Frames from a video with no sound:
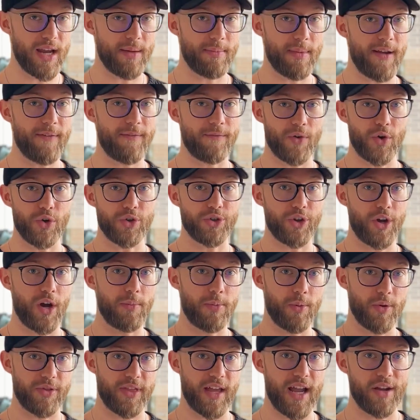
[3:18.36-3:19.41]
my first
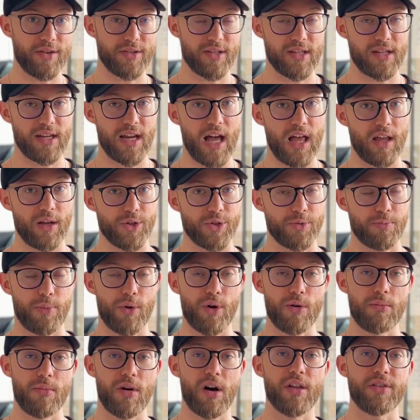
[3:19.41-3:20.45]
couple thousand dollars
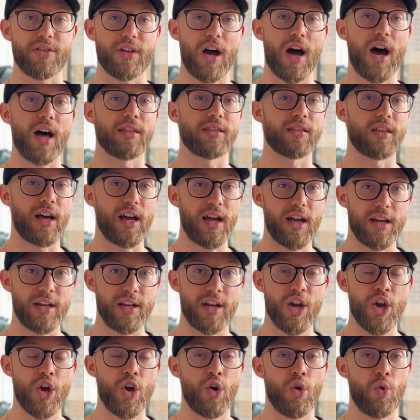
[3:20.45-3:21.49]
per month online
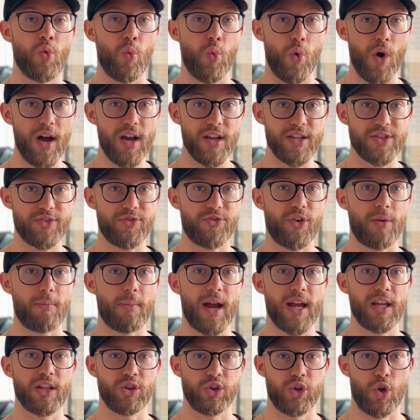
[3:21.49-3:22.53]
was from
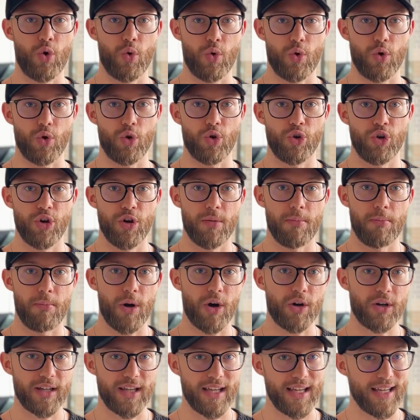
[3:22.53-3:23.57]
my local
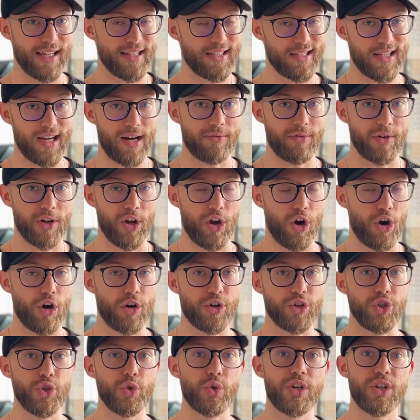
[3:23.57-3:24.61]
market. It's not very
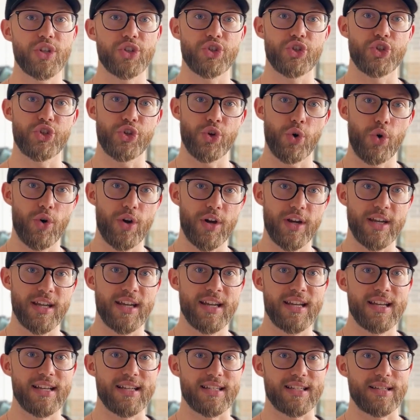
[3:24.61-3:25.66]
hard. You can join
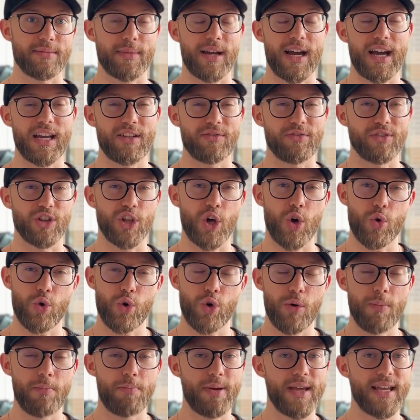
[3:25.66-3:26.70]
some kind of
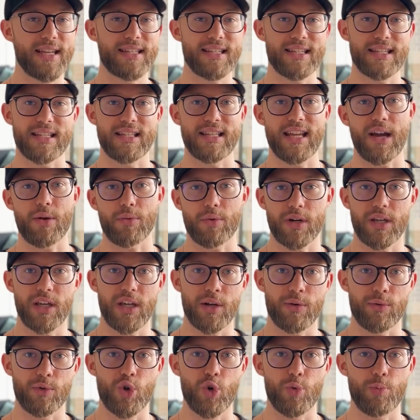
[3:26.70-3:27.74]
local business networking
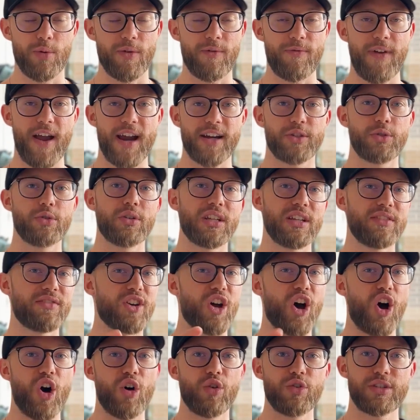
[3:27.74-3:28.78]
group. In fact, you can even
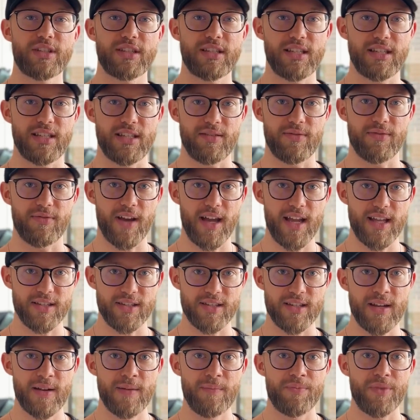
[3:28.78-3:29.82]
host these
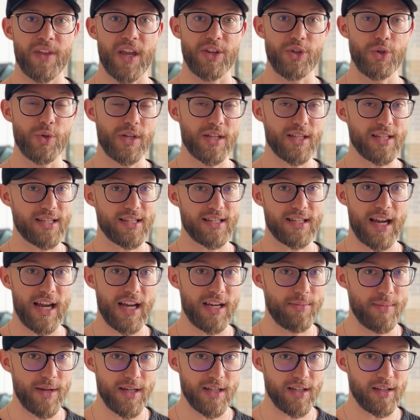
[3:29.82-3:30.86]
events and you can
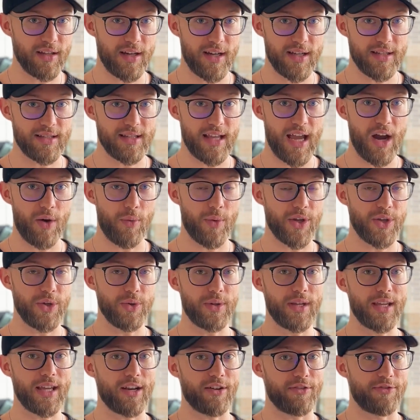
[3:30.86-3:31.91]
sign many clients that way. You
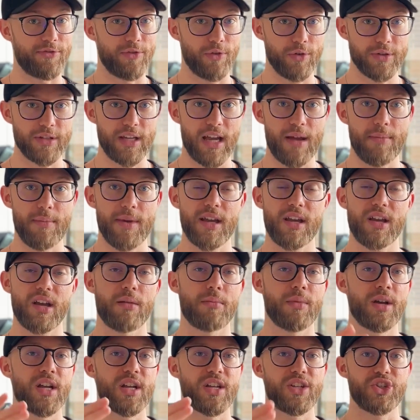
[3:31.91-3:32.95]
can get a full-time
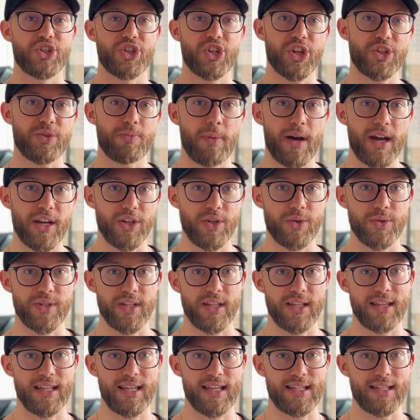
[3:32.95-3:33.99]
income just by
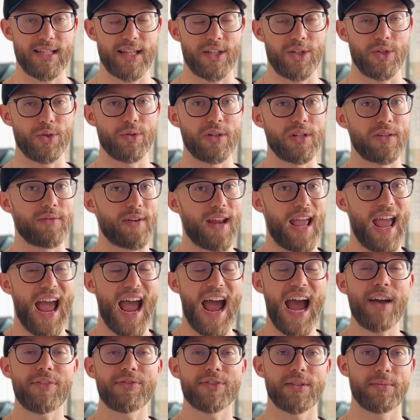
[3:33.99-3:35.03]
using this, and you don't even
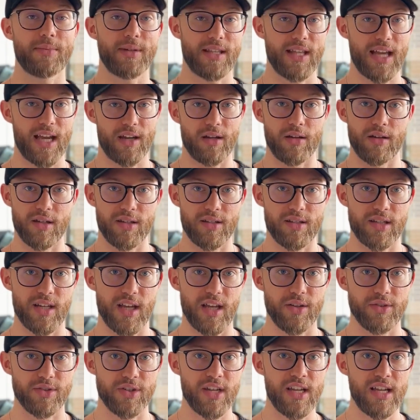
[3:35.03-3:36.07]
have to be that good at
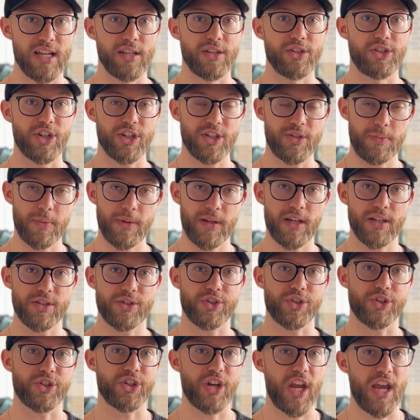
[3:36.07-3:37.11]
sales. Just because
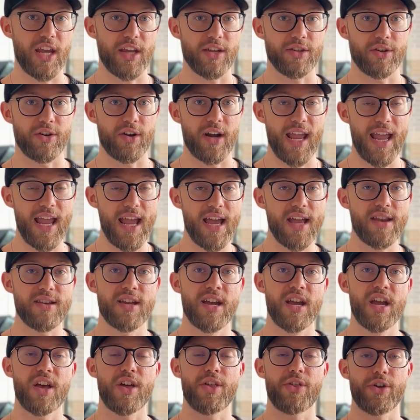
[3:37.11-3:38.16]
you're shaking their
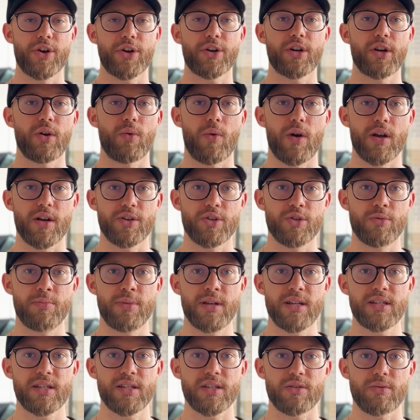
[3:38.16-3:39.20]
hand, they're gonna wanna do
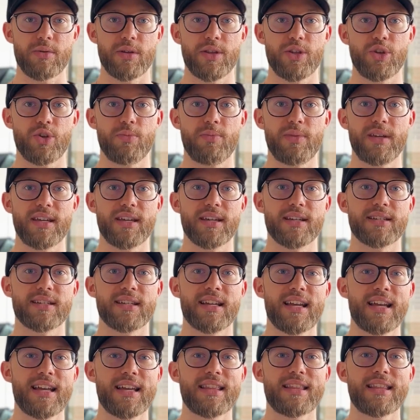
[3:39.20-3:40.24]
business with you because
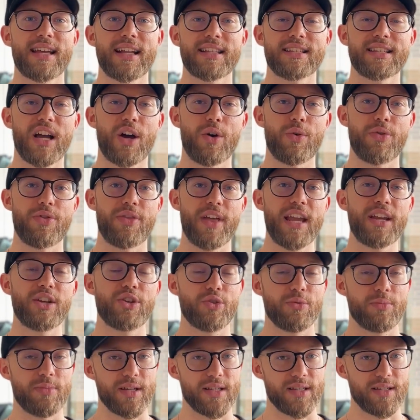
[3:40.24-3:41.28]
that's how they
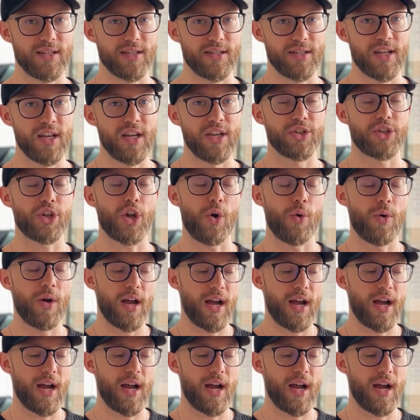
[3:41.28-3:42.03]
do business. So